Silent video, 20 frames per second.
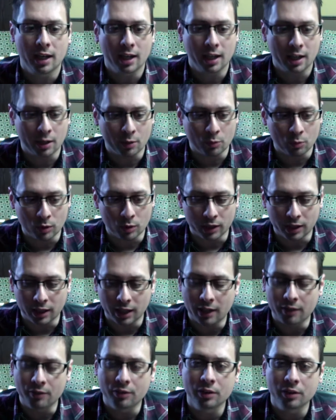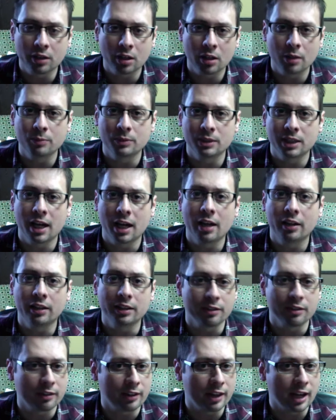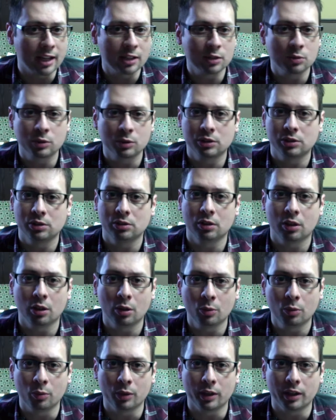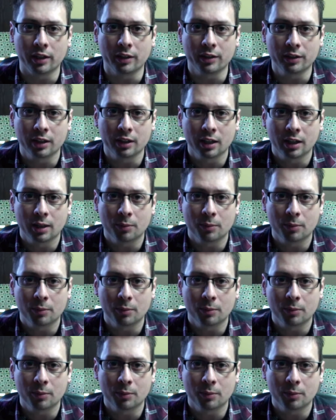and whatever comes out, that's what you go with,